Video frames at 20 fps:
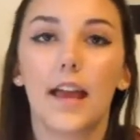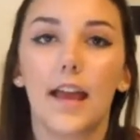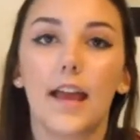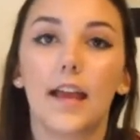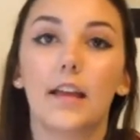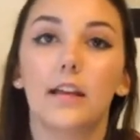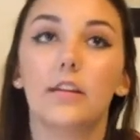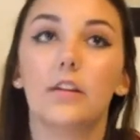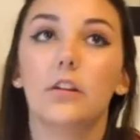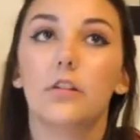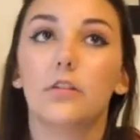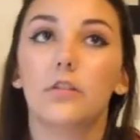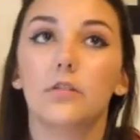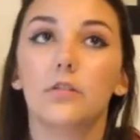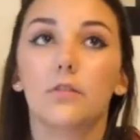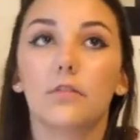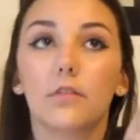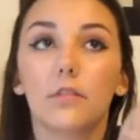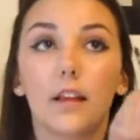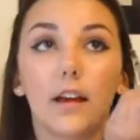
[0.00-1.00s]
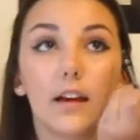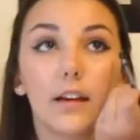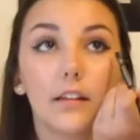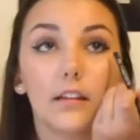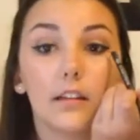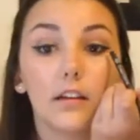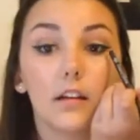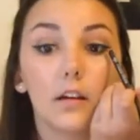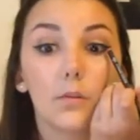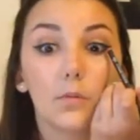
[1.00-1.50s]
and you line
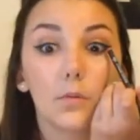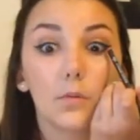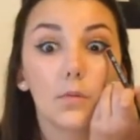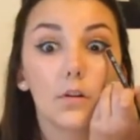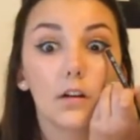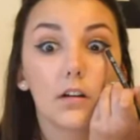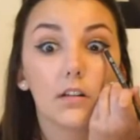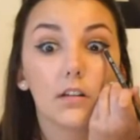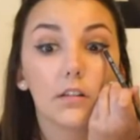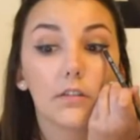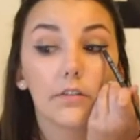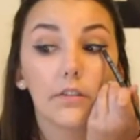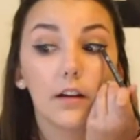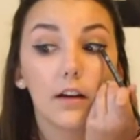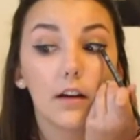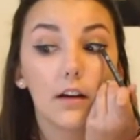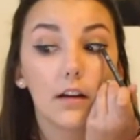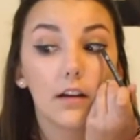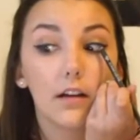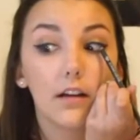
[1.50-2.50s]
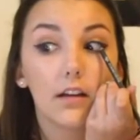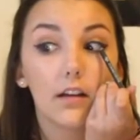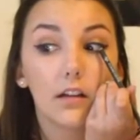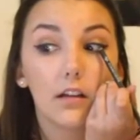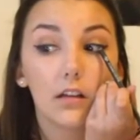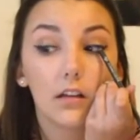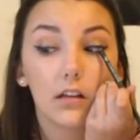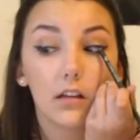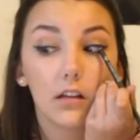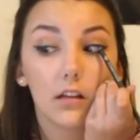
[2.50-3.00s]
the upper parts of your eye
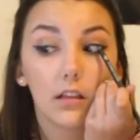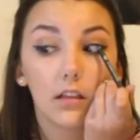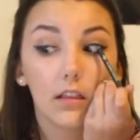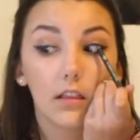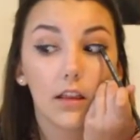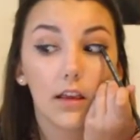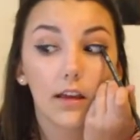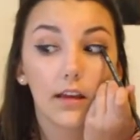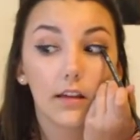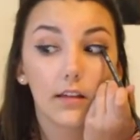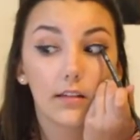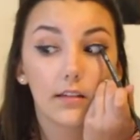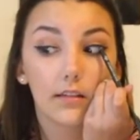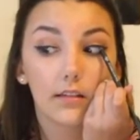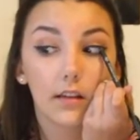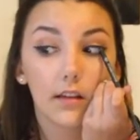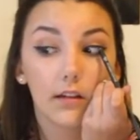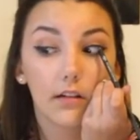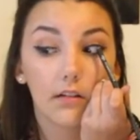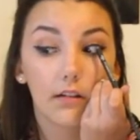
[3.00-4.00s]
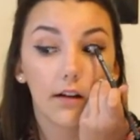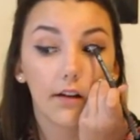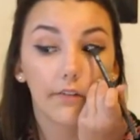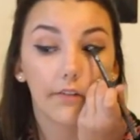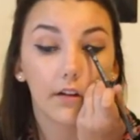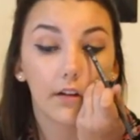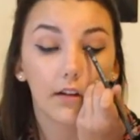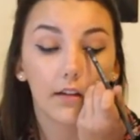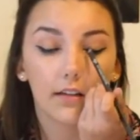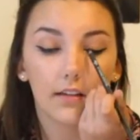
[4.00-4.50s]
like so. I've
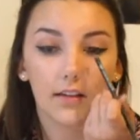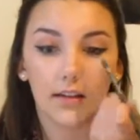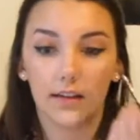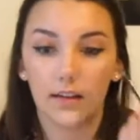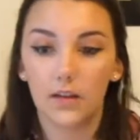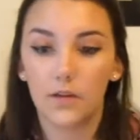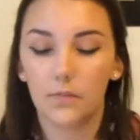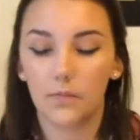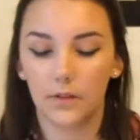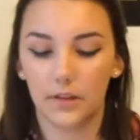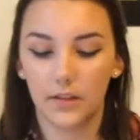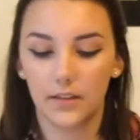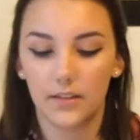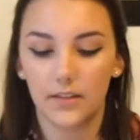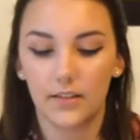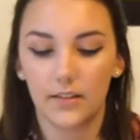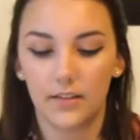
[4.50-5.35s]
already done it, but